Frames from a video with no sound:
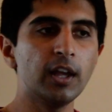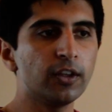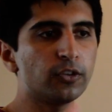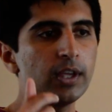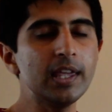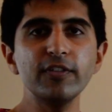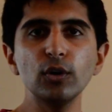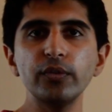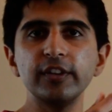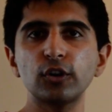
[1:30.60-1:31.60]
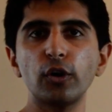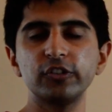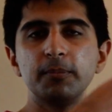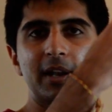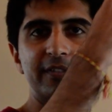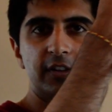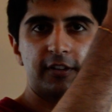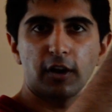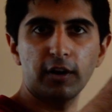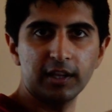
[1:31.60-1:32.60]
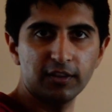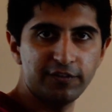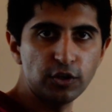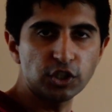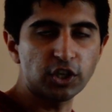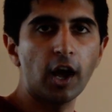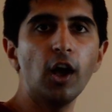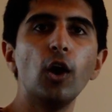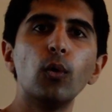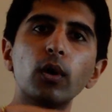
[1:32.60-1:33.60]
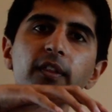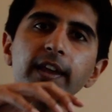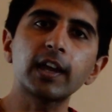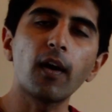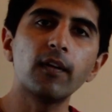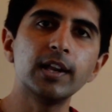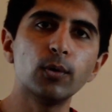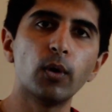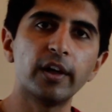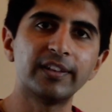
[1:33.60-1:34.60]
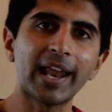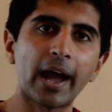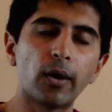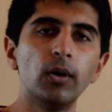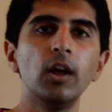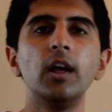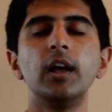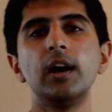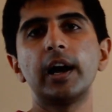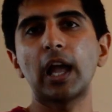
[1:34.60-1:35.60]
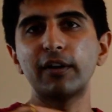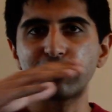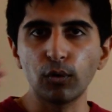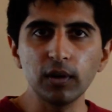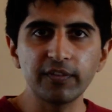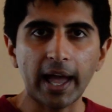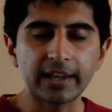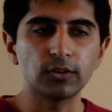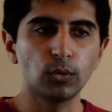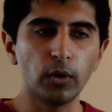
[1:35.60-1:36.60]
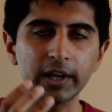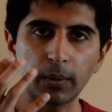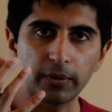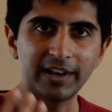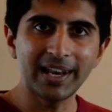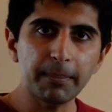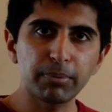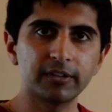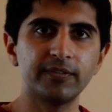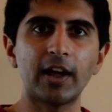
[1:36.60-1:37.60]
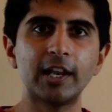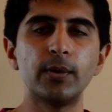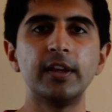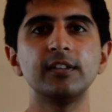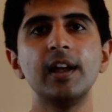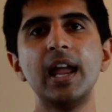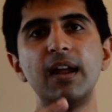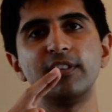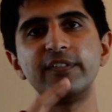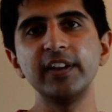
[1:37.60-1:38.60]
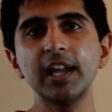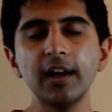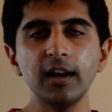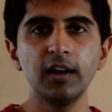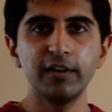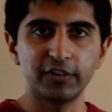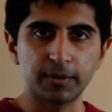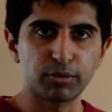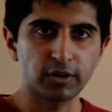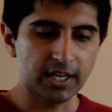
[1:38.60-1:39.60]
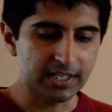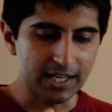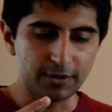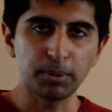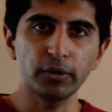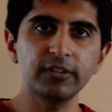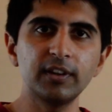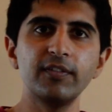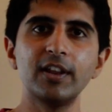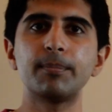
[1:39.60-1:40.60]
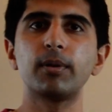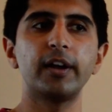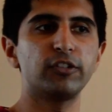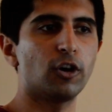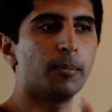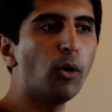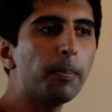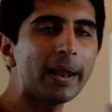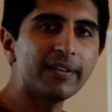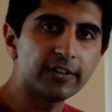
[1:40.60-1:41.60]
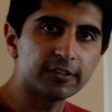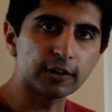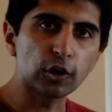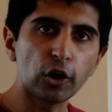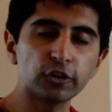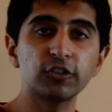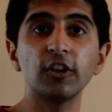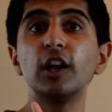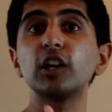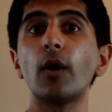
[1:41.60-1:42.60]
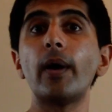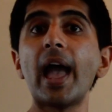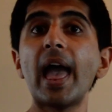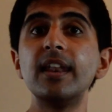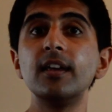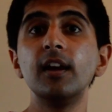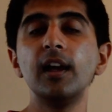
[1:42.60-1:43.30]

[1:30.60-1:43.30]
So even all these costs and benefits occurring in the future, what are they currently worth now? Account for all of that, work out what the net present value is. If the figure for the project is positive, it implies there are more benefits than costs, go ahead.